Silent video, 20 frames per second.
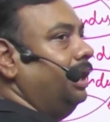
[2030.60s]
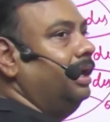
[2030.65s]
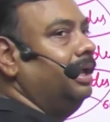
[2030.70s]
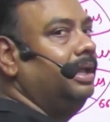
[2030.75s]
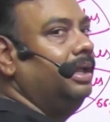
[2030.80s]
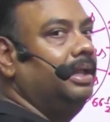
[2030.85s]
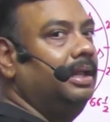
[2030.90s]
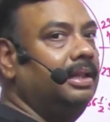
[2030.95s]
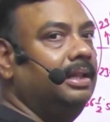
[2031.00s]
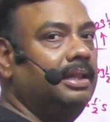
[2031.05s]

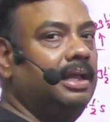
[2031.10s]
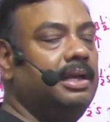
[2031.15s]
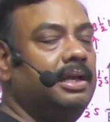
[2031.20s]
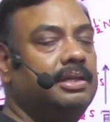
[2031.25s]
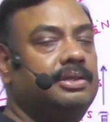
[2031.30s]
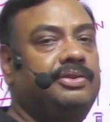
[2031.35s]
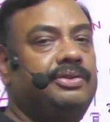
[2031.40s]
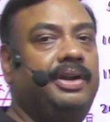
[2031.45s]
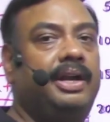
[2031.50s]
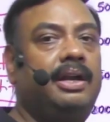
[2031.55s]
the
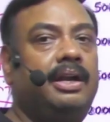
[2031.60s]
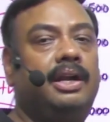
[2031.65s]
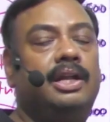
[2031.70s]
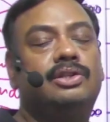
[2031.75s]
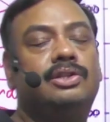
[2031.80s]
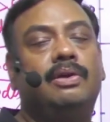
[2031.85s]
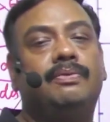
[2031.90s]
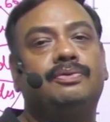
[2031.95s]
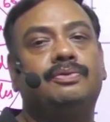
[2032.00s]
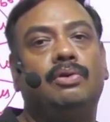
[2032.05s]
straight rays
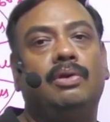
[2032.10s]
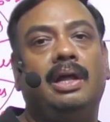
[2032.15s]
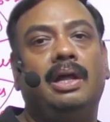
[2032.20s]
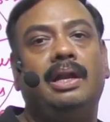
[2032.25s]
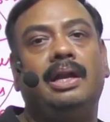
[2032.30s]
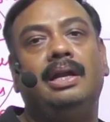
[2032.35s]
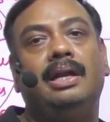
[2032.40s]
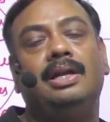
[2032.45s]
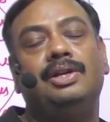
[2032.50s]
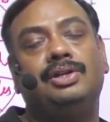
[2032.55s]
of solar
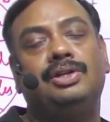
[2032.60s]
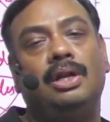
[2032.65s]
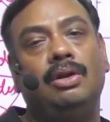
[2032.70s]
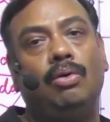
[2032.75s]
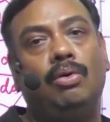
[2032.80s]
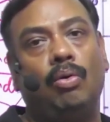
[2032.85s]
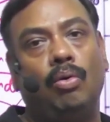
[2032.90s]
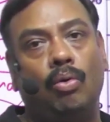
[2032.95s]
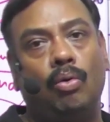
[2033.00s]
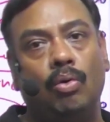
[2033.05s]
radiation
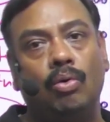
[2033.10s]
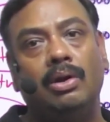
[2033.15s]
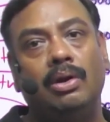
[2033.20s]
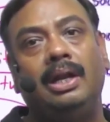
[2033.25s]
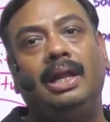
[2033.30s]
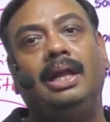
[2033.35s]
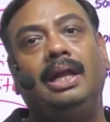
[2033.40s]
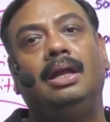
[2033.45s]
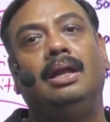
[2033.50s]
only